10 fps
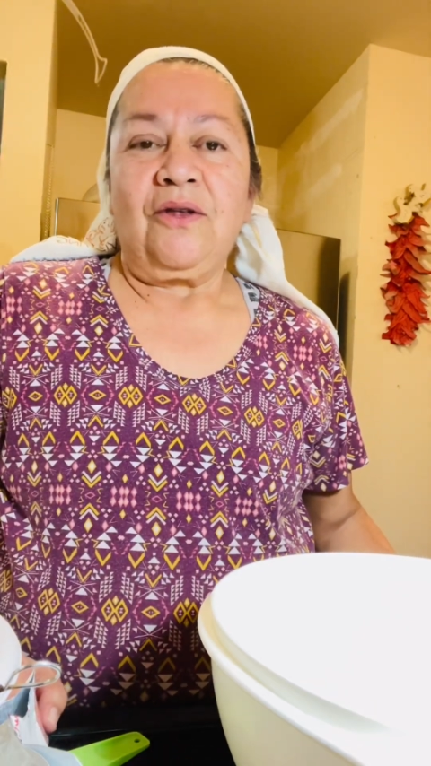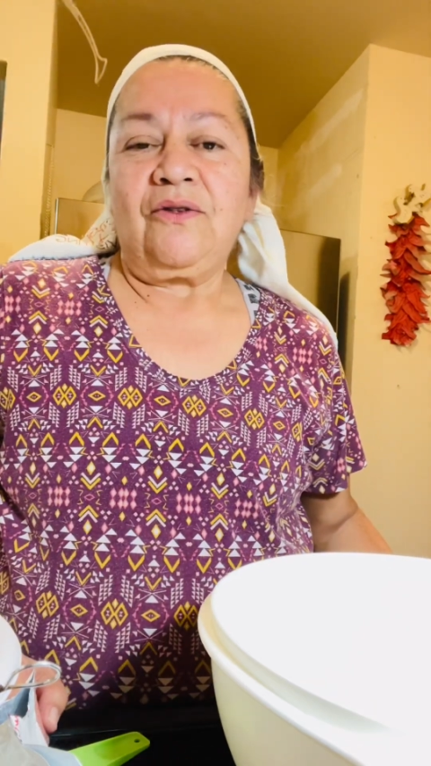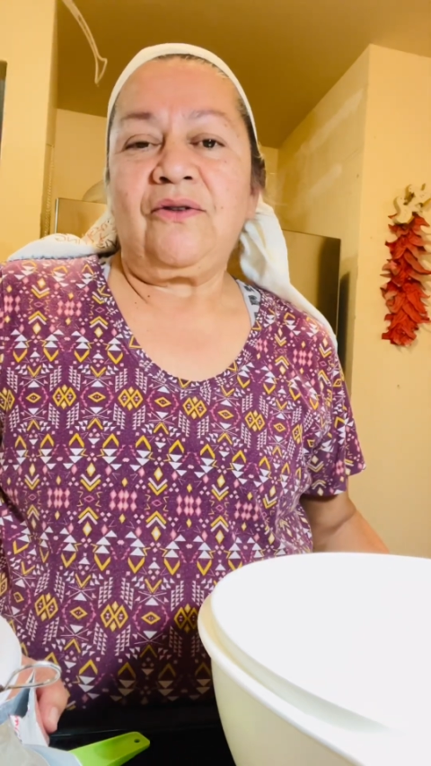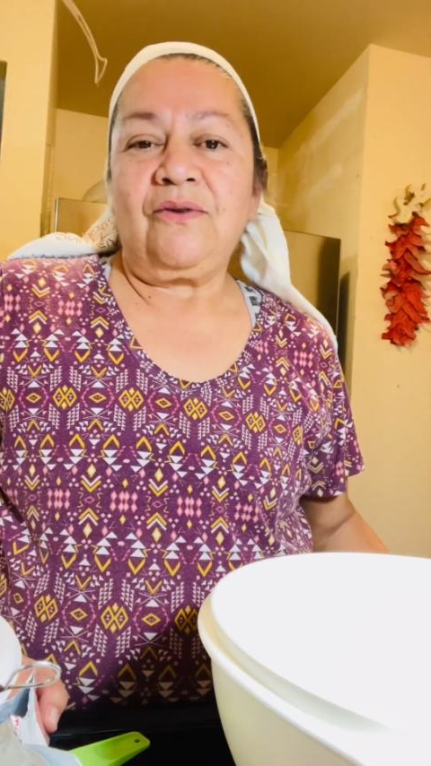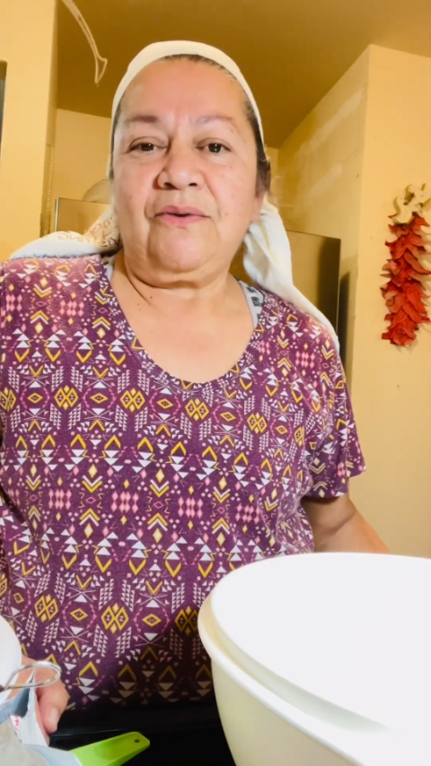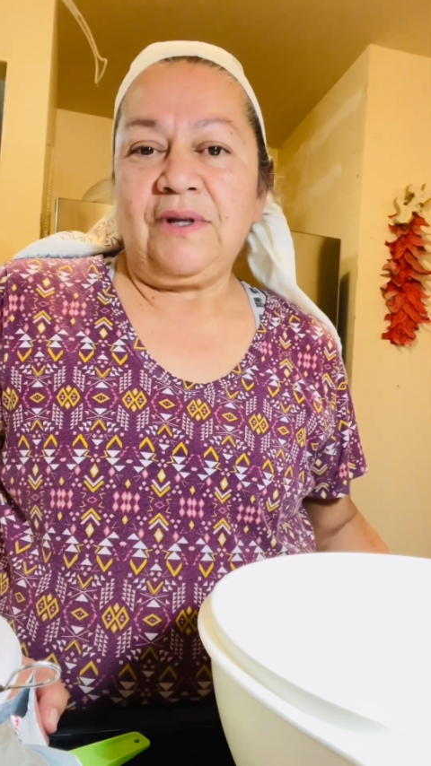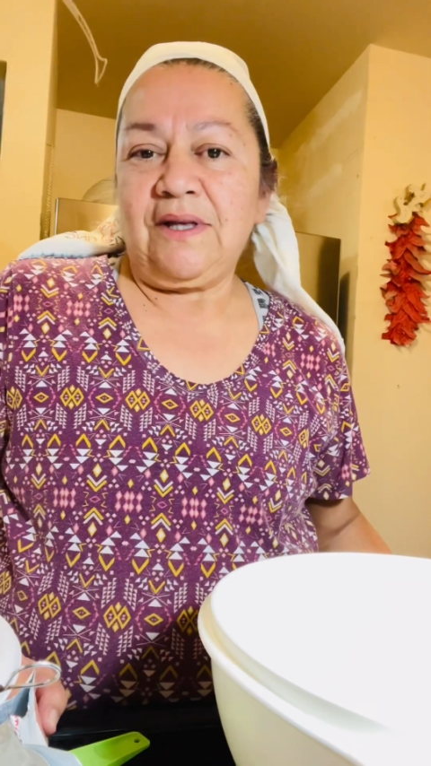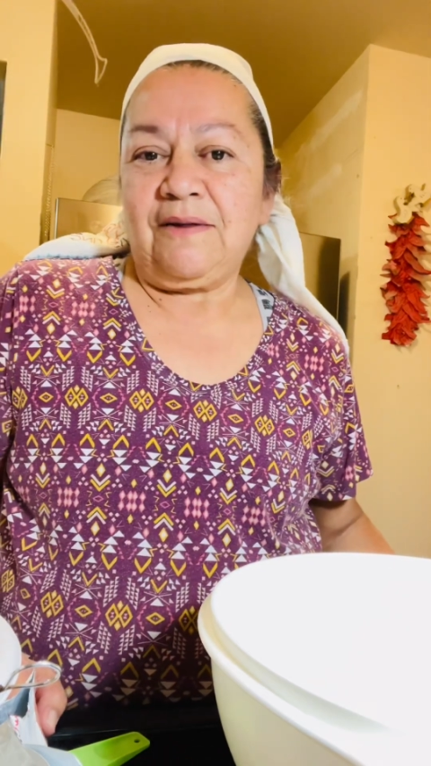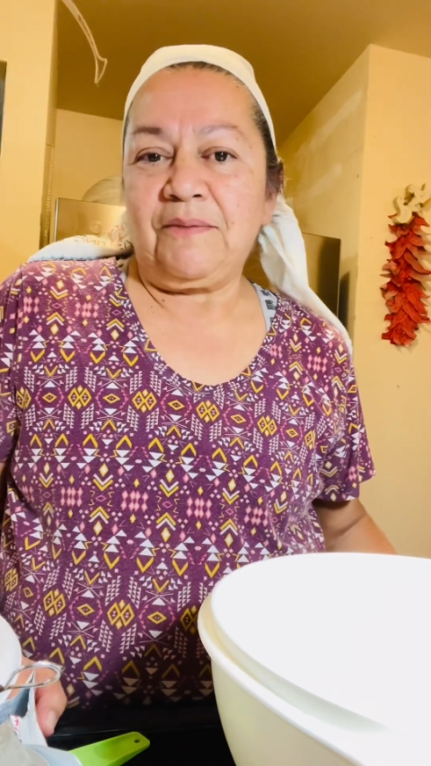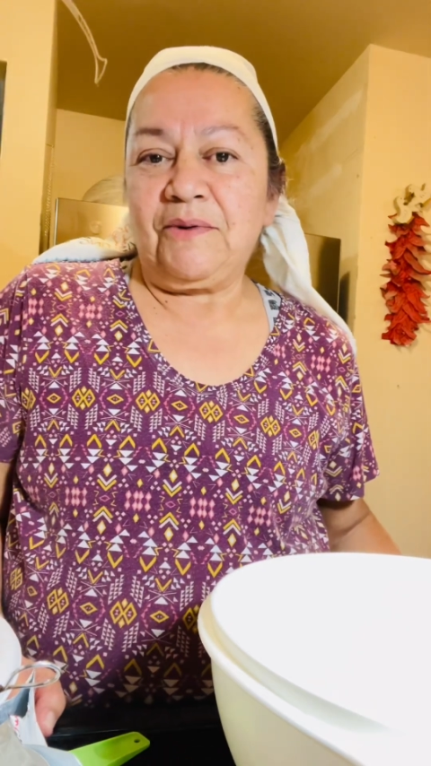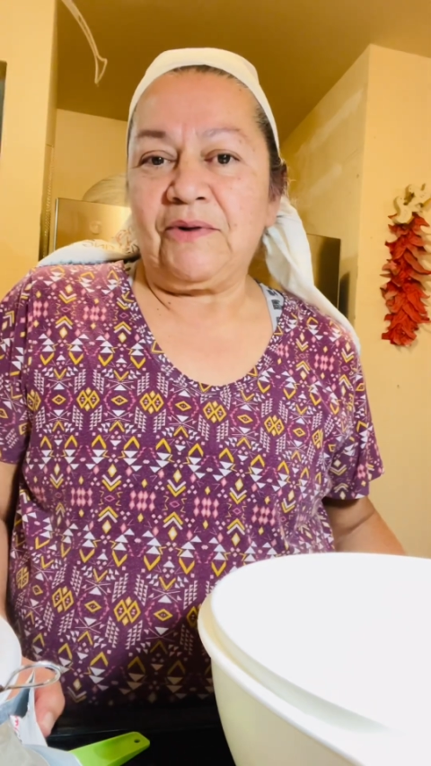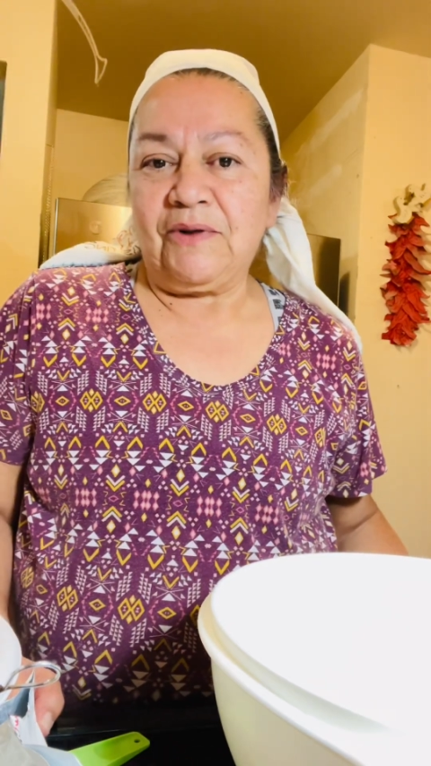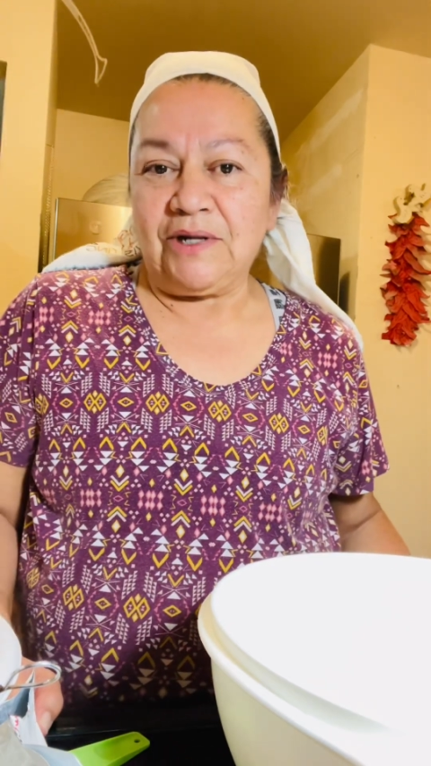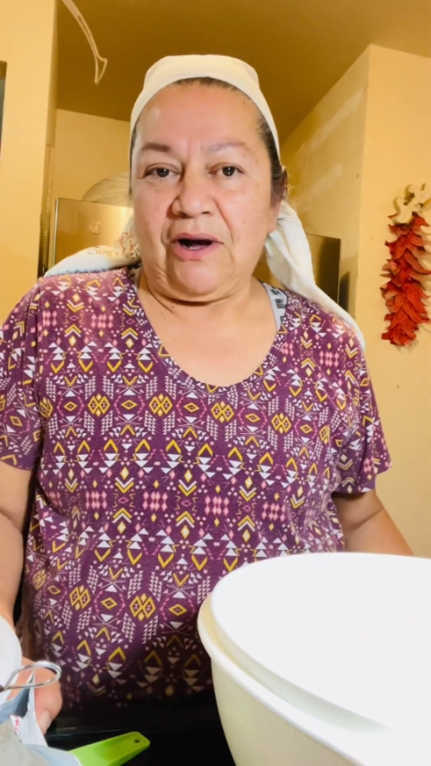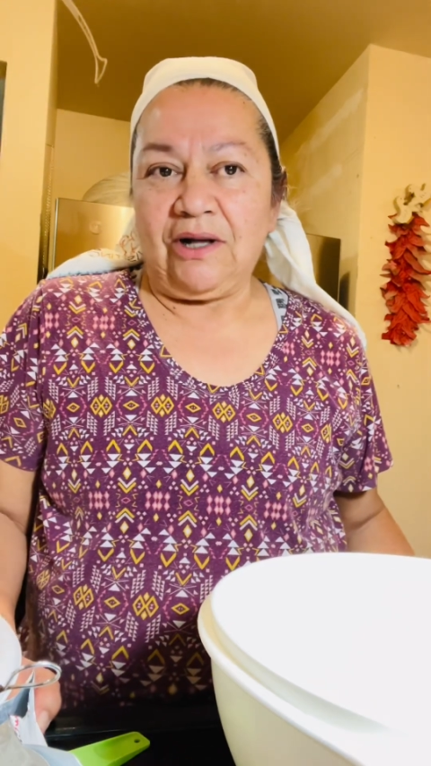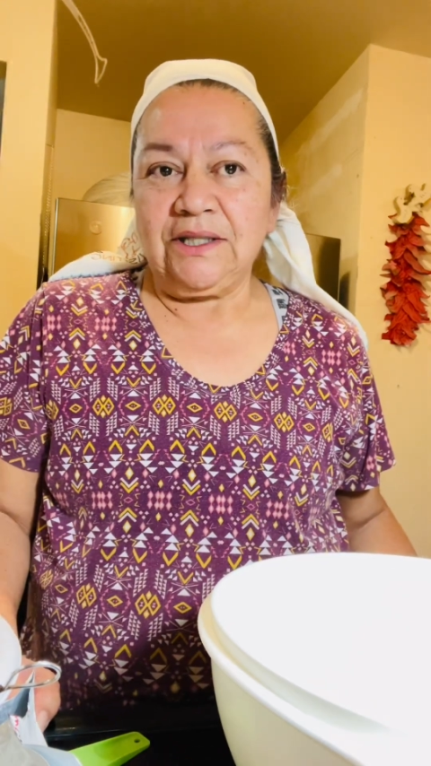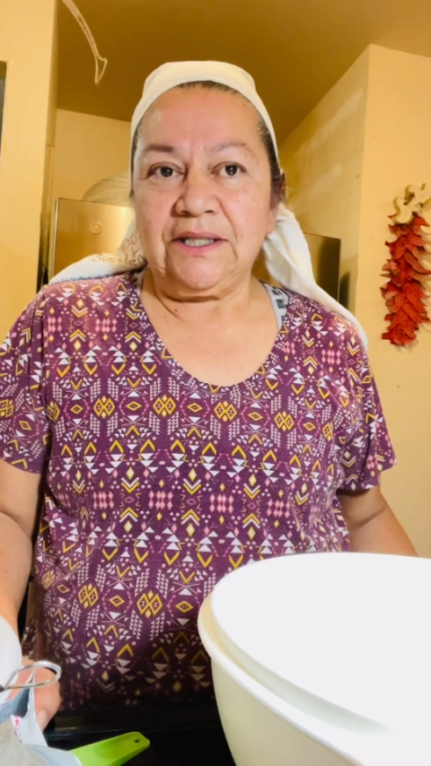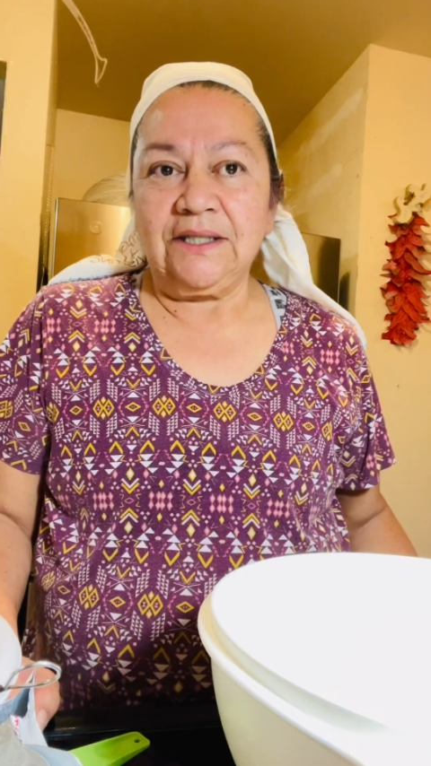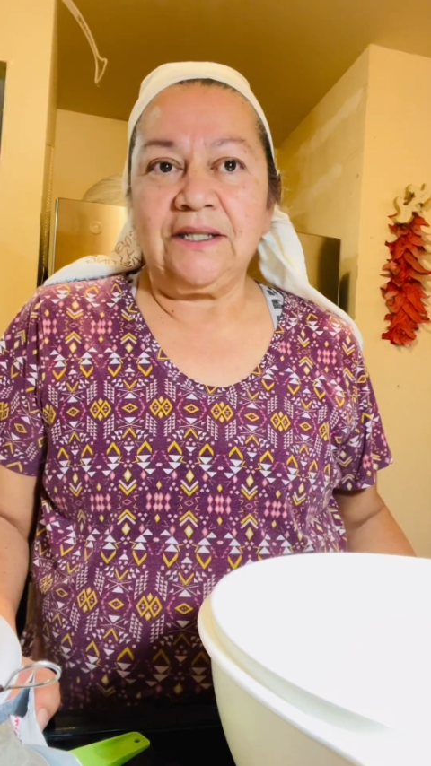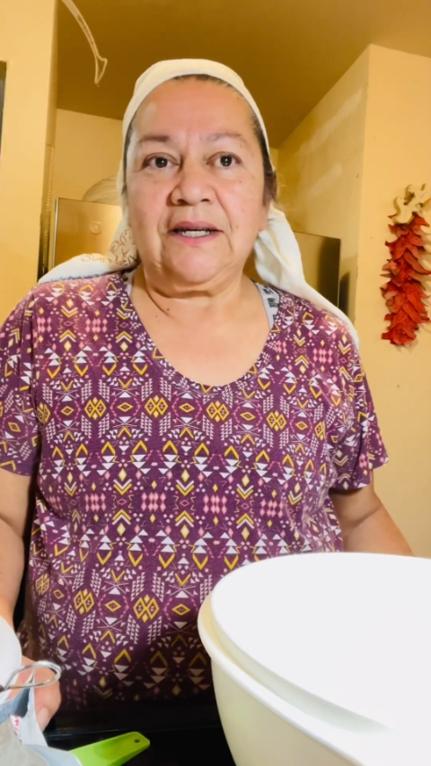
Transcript: 2 teaspoons of salt,